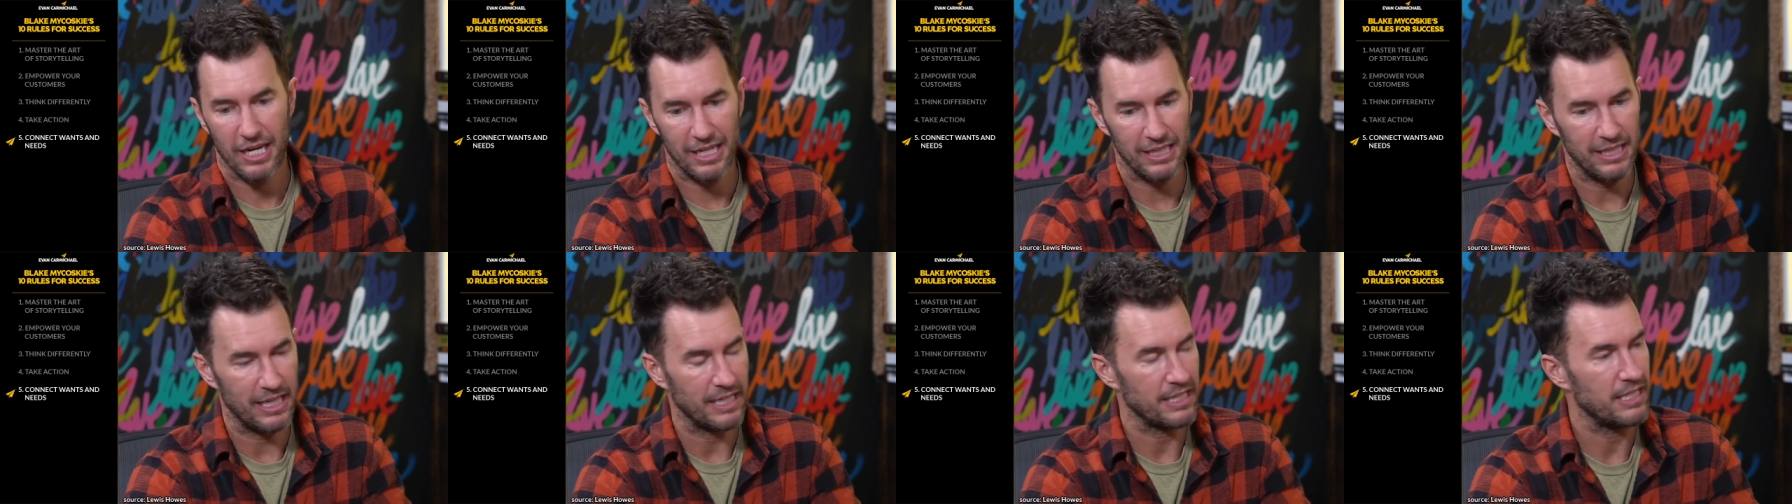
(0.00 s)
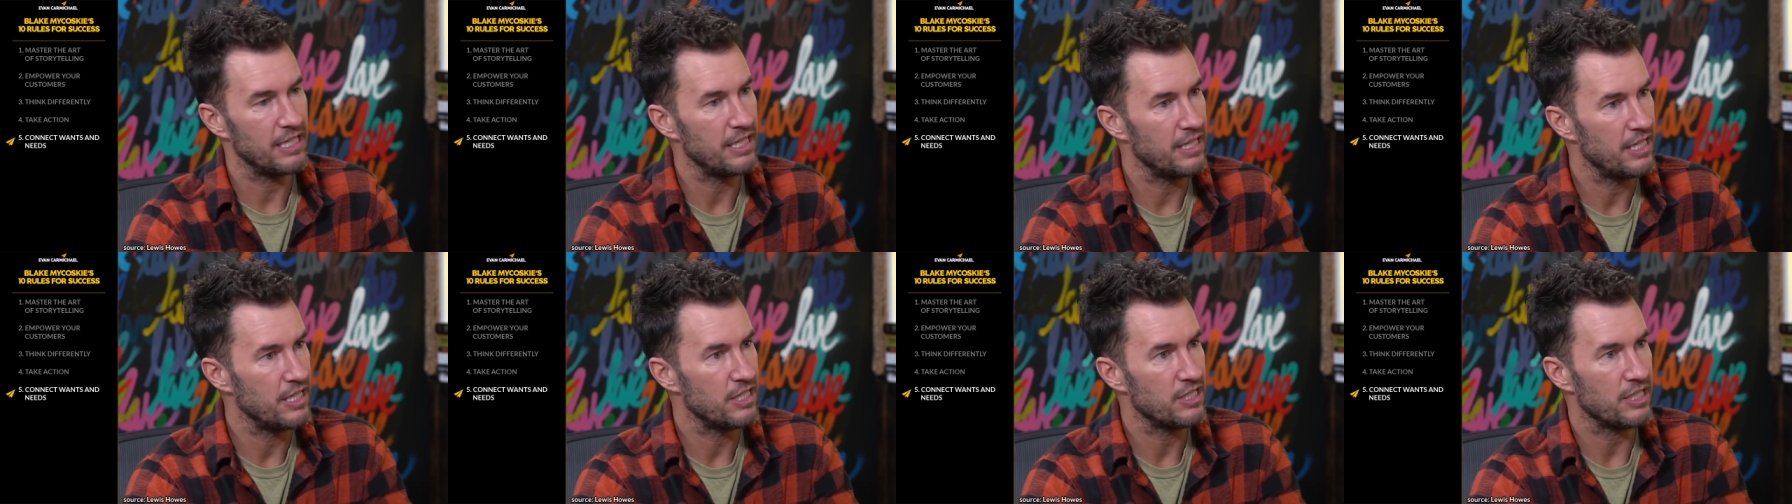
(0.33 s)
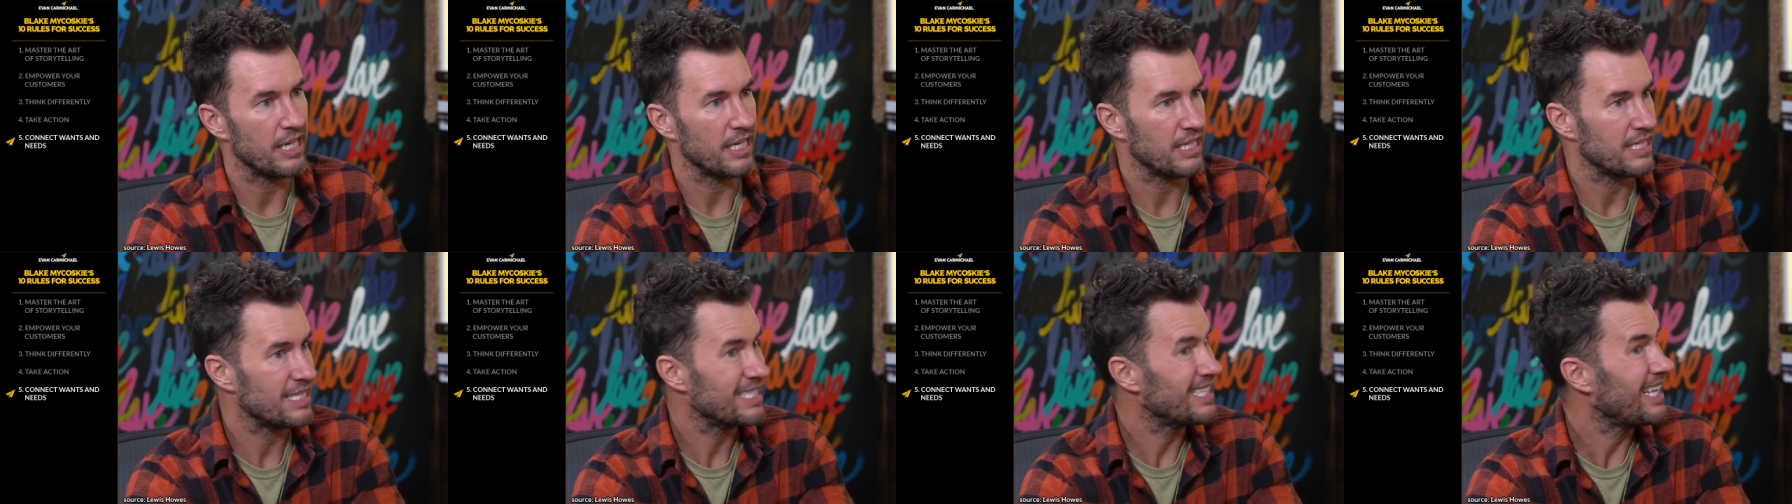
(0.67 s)
collected these,
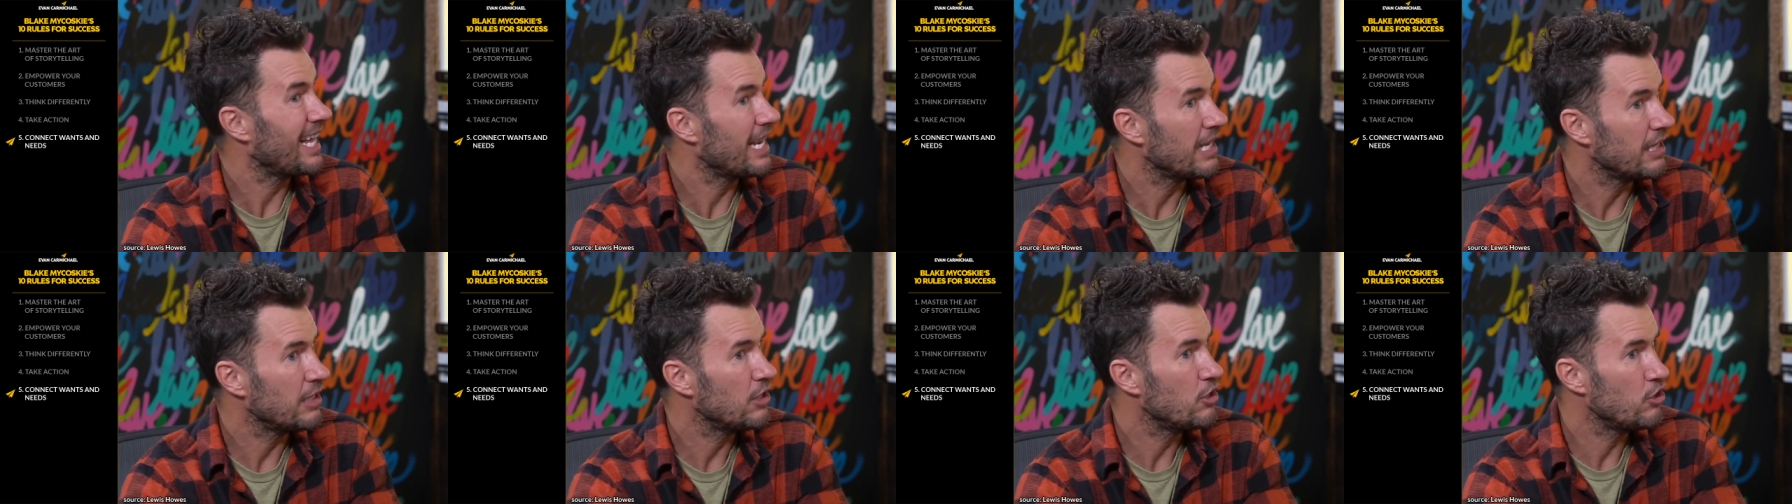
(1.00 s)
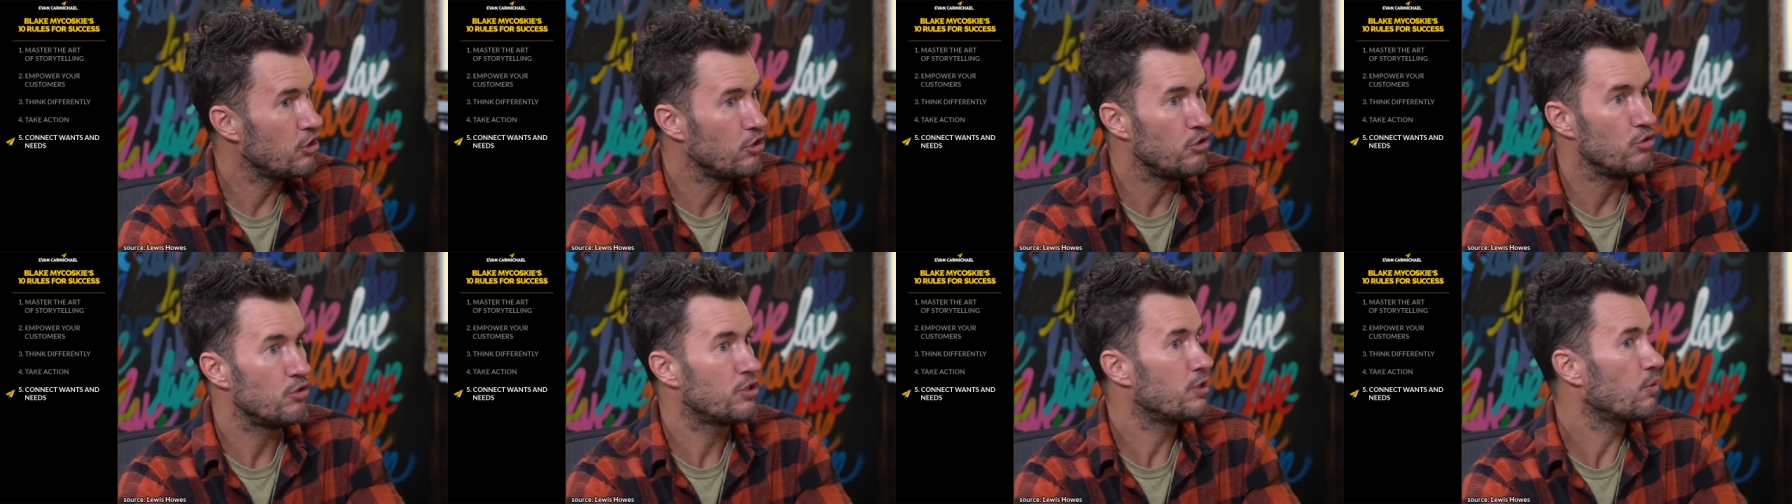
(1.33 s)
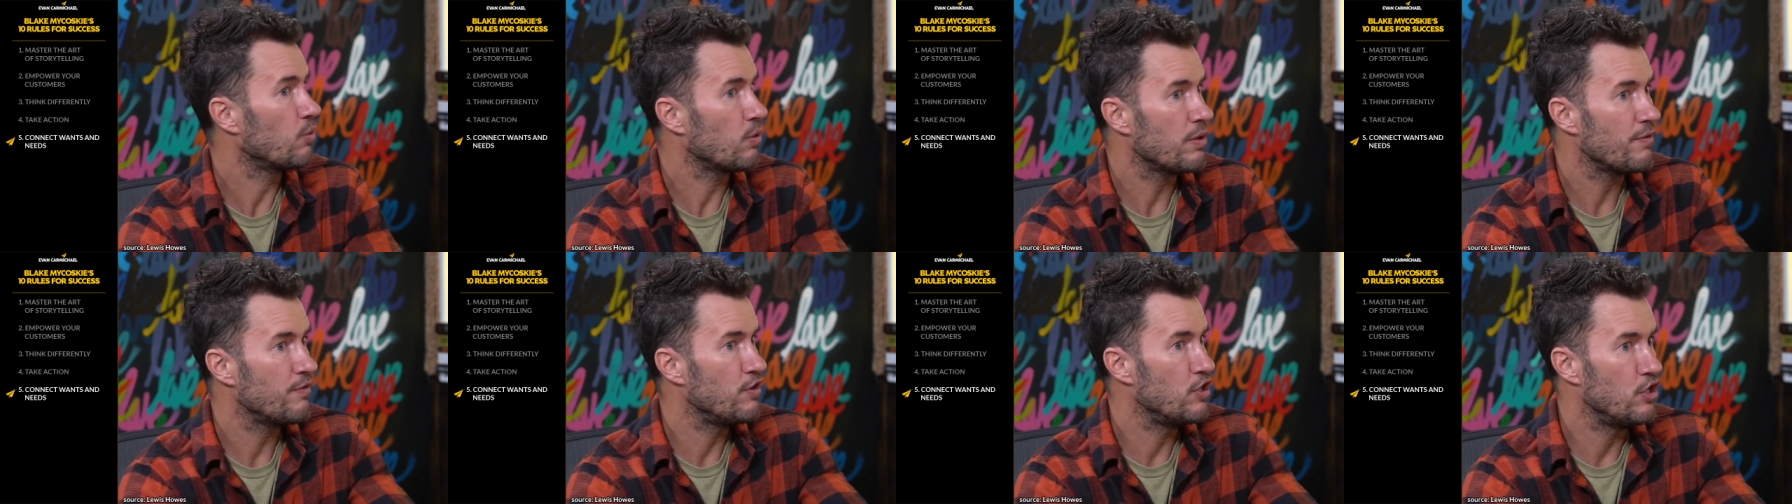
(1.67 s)
like, slightly used, they
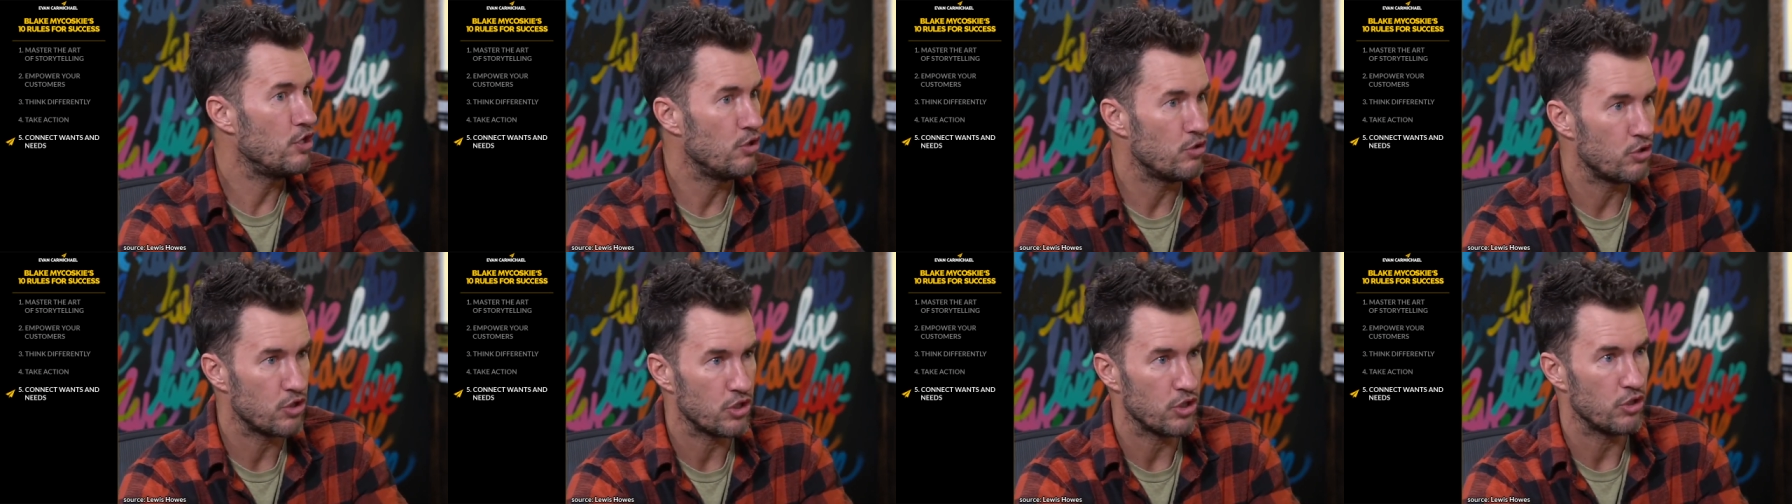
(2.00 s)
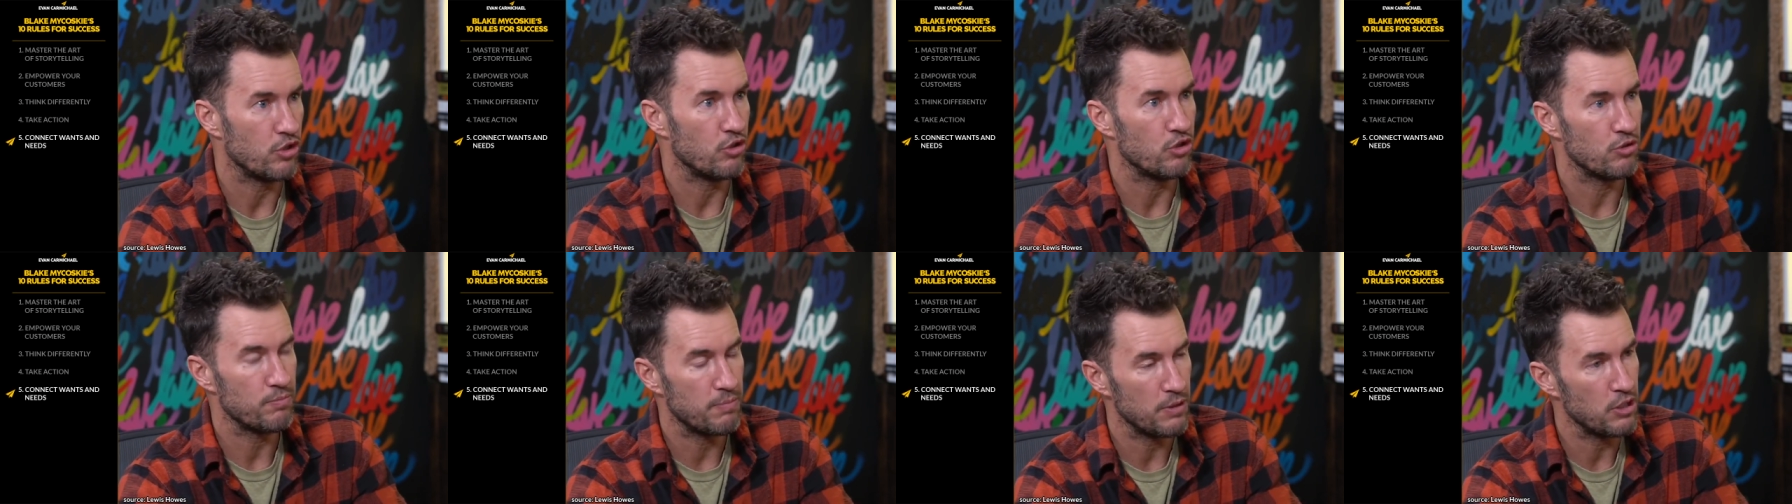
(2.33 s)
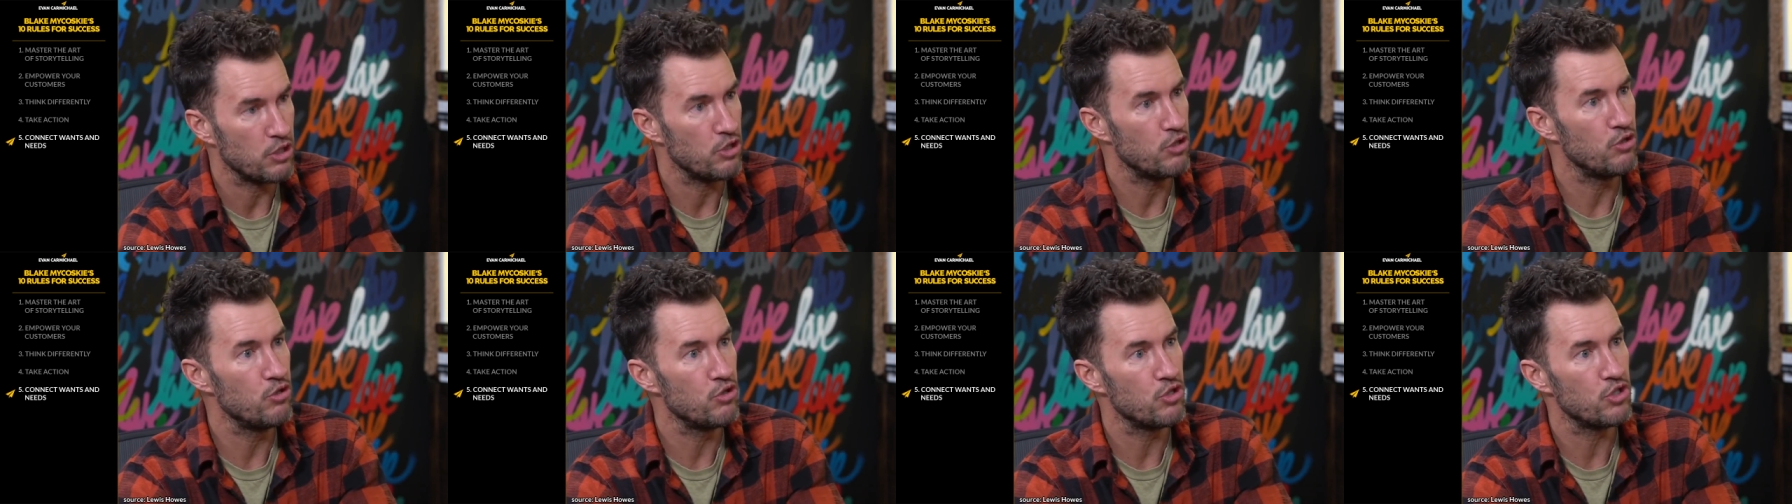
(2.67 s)
weren't even new shoes, but
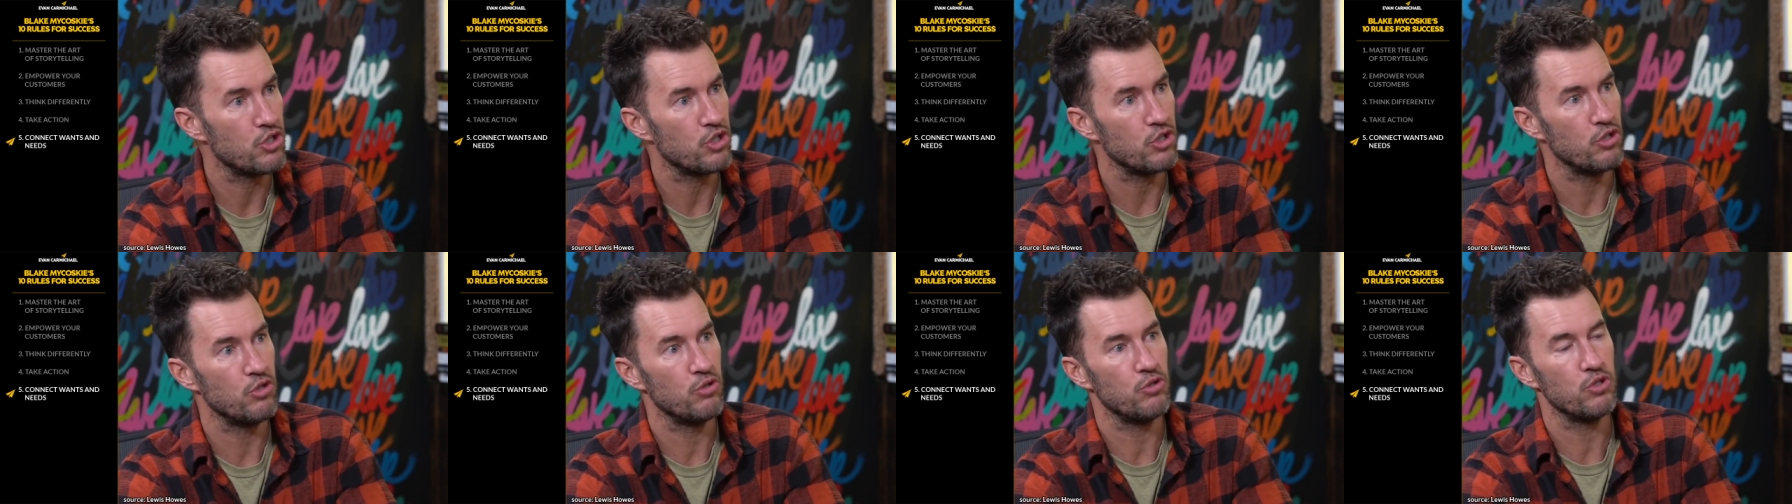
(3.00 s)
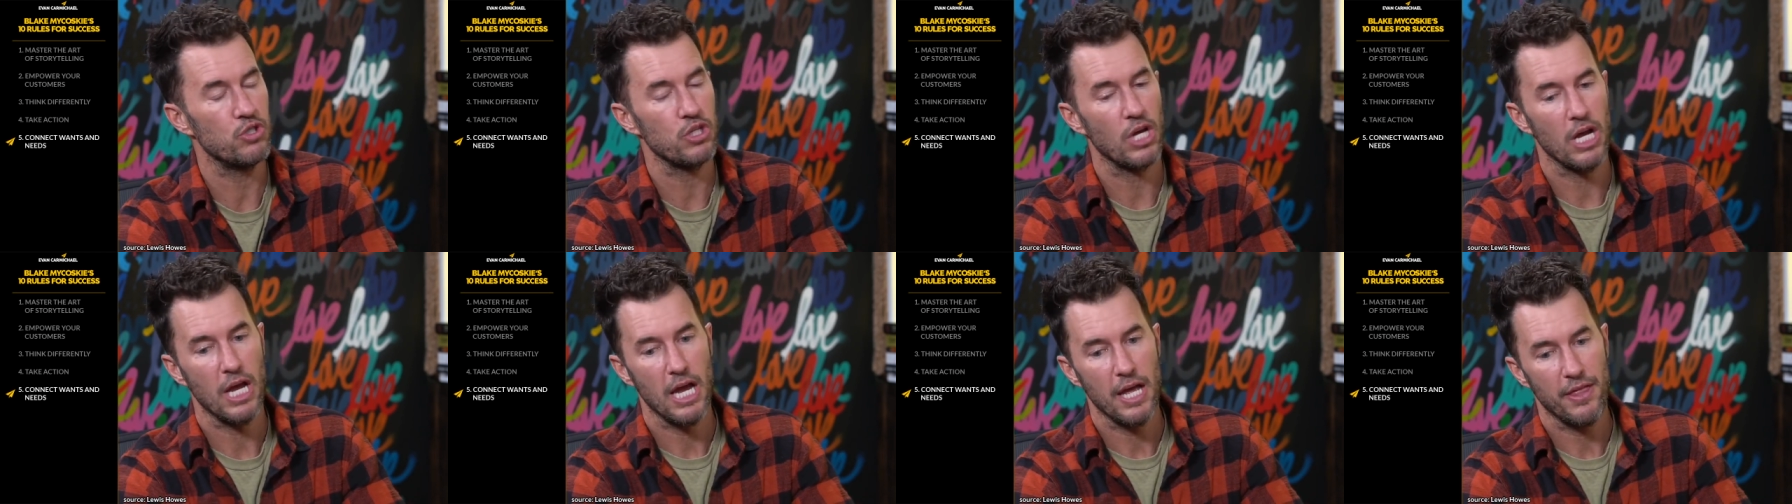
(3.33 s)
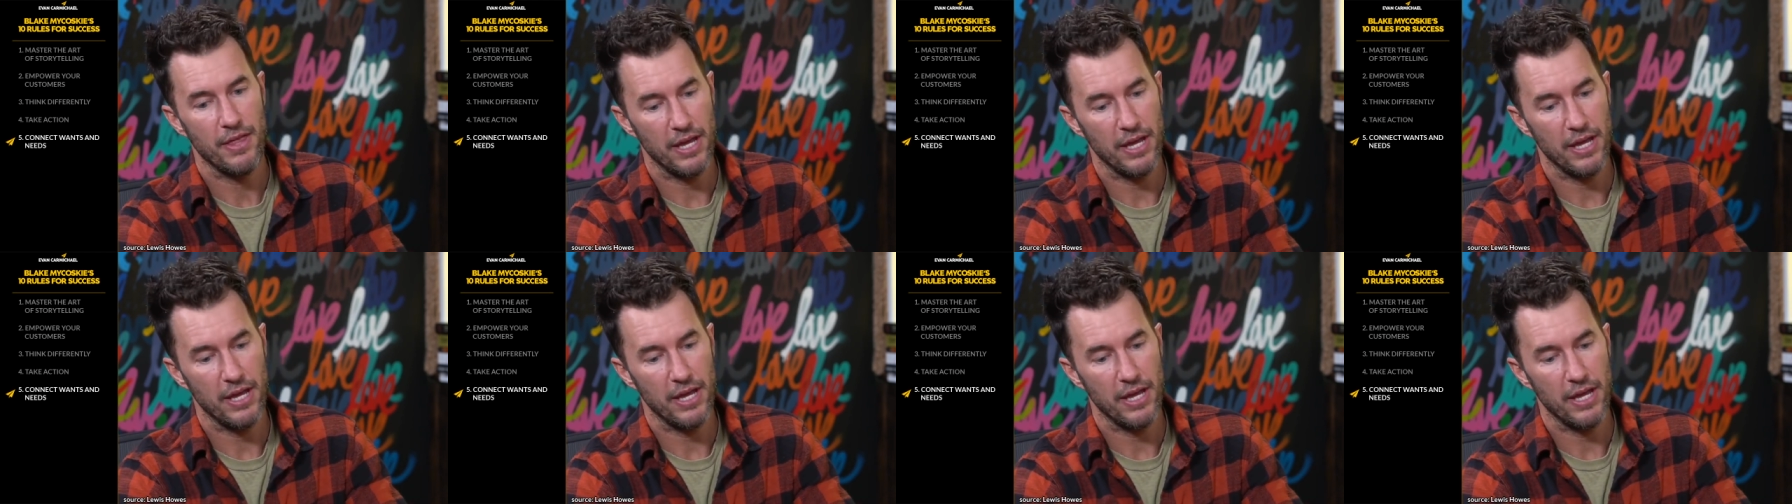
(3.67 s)
mm-hmm. used shoes.